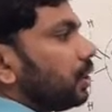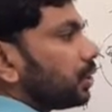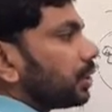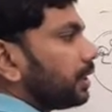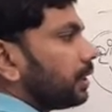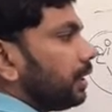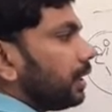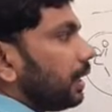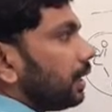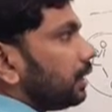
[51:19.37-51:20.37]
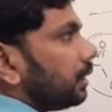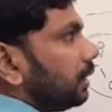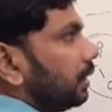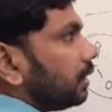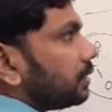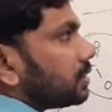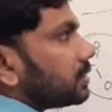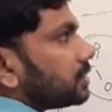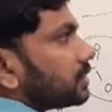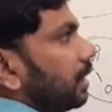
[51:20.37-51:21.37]
Okay, and here
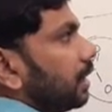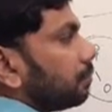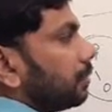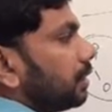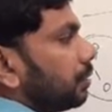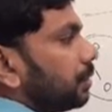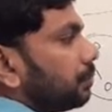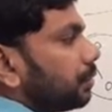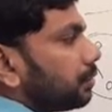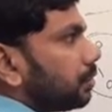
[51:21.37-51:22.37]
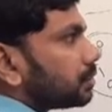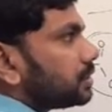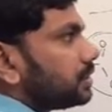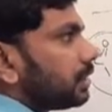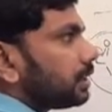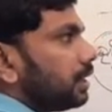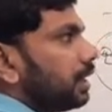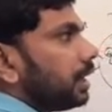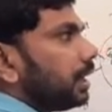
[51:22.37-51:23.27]
this is carbon double bond oxygen,